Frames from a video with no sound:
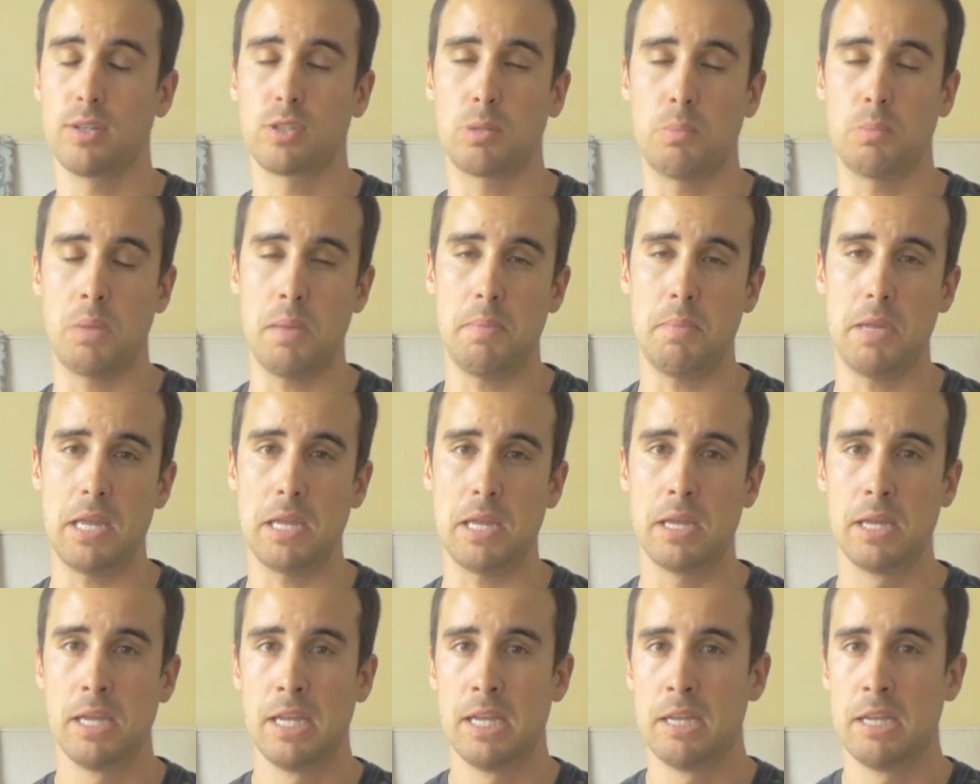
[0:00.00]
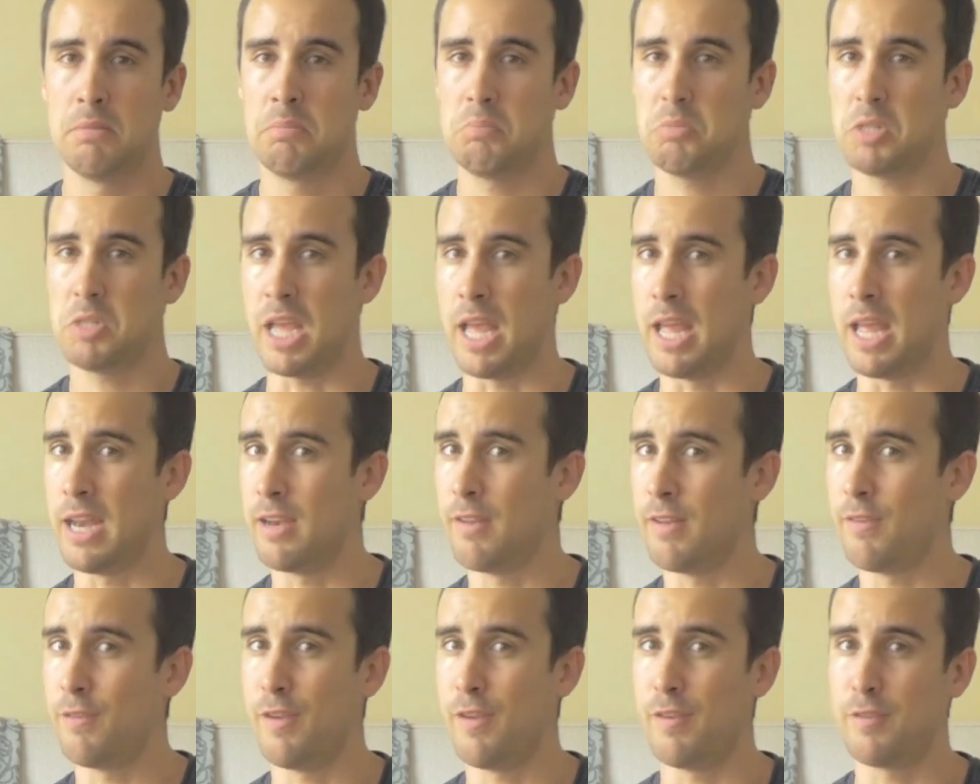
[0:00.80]
So maybe 10
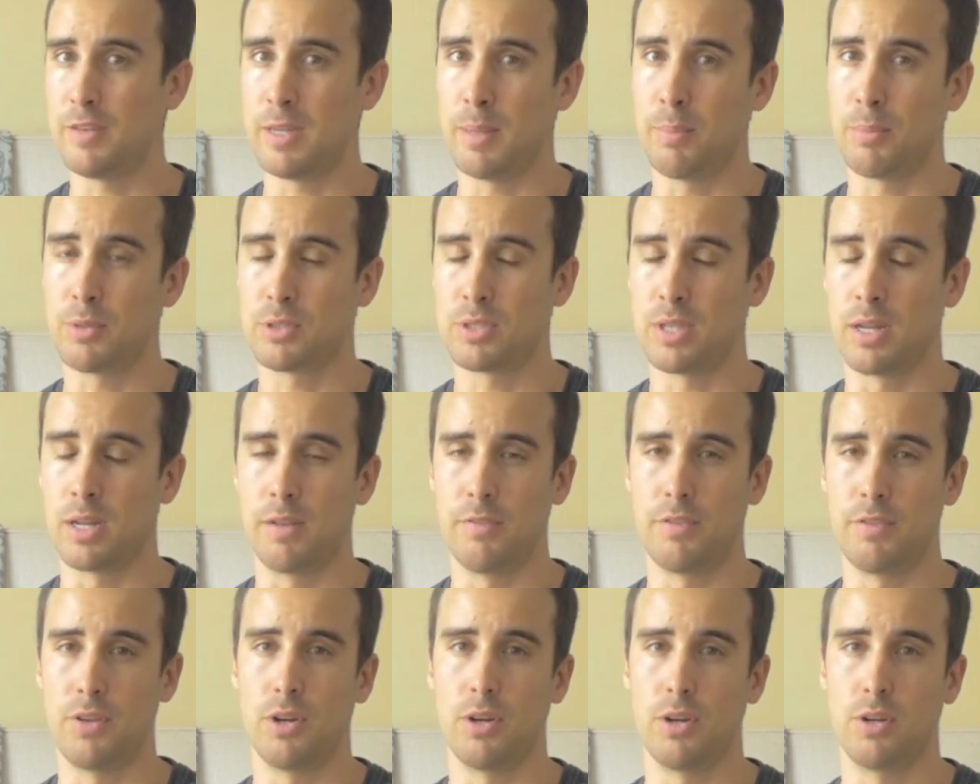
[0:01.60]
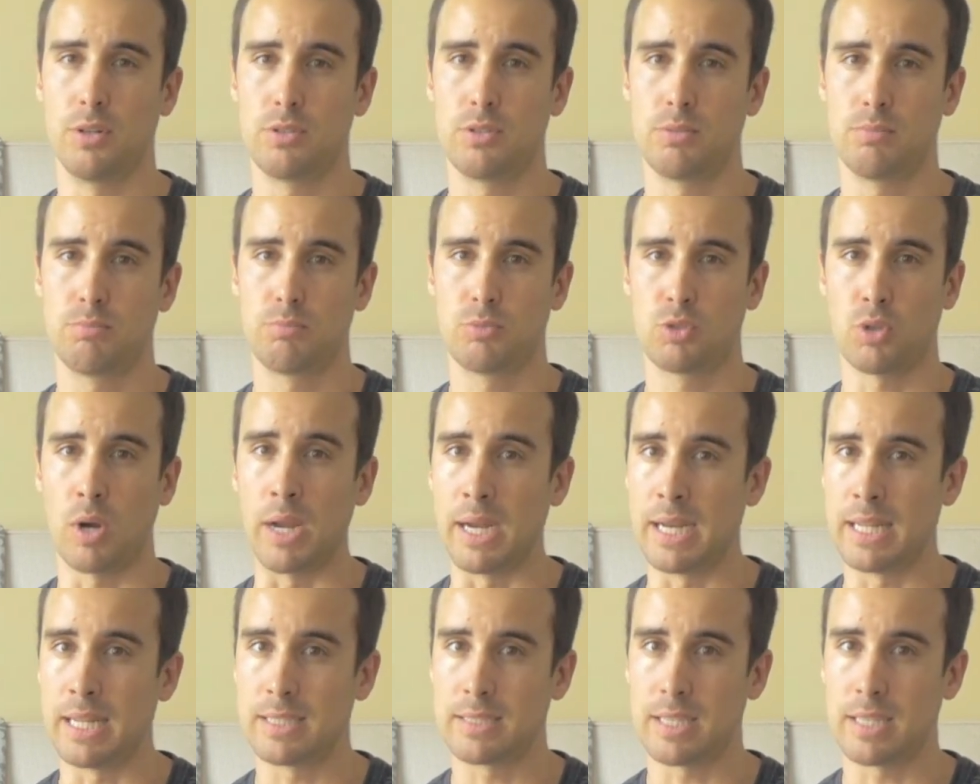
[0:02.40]
to 15% of your
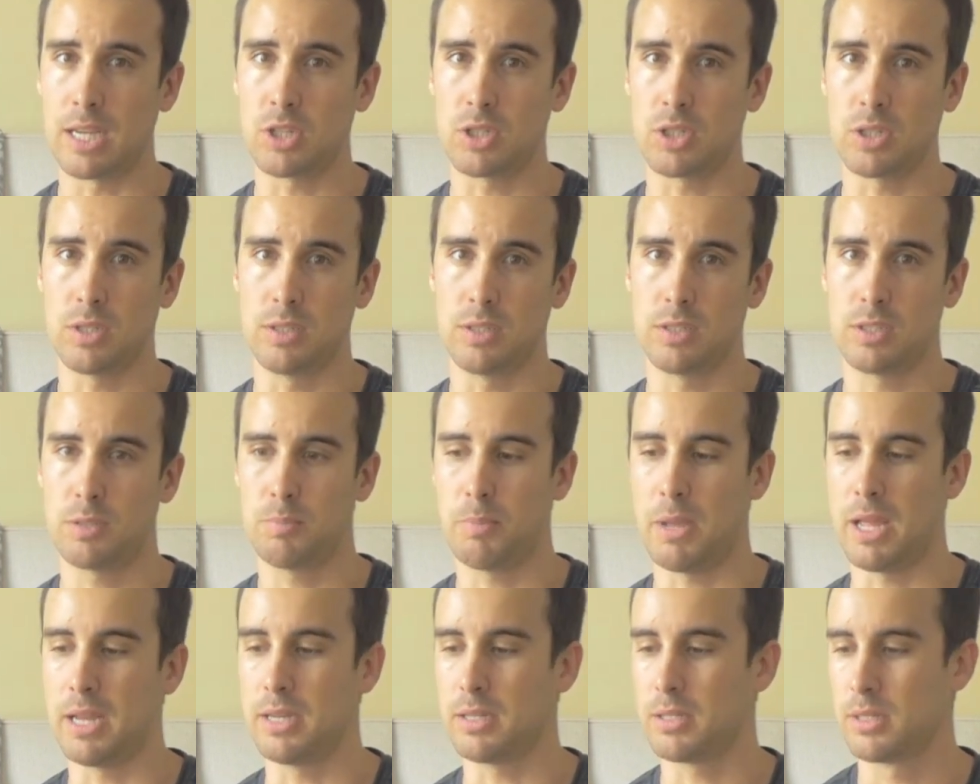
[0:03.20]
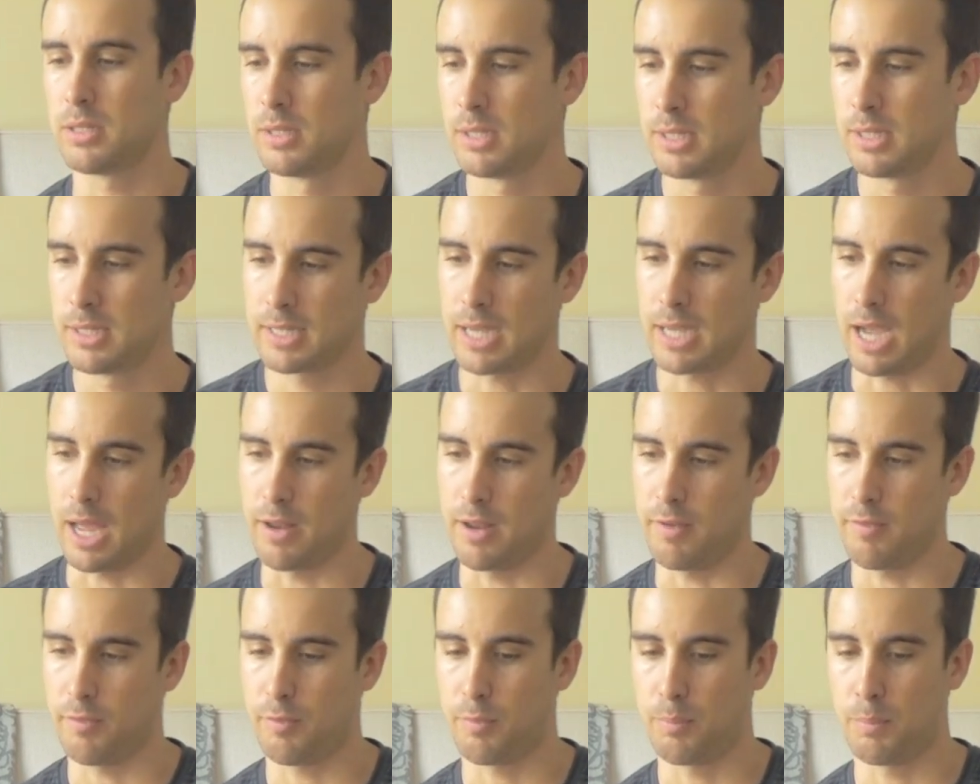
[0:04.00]
training session is spent kind
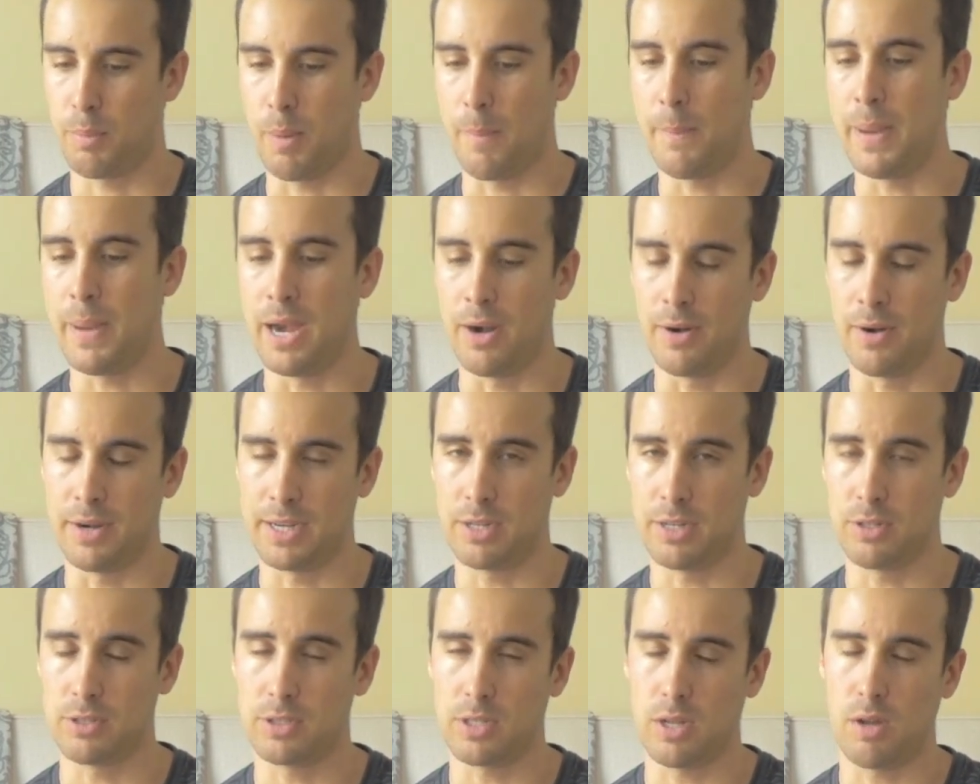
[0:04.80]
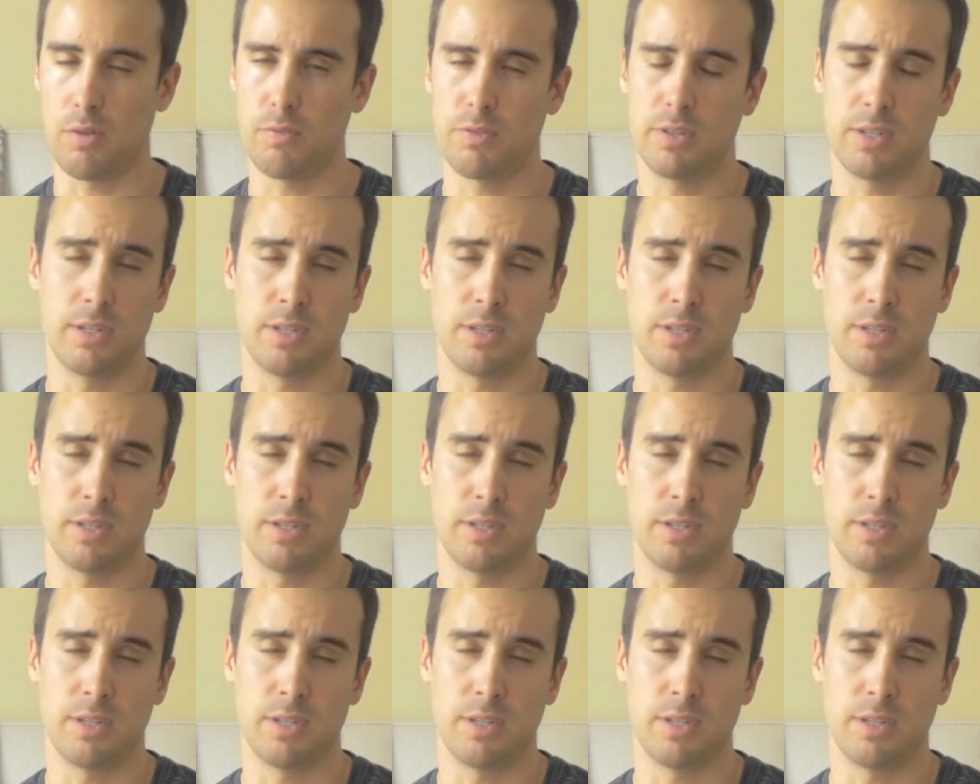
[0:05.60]
of preparing yourself.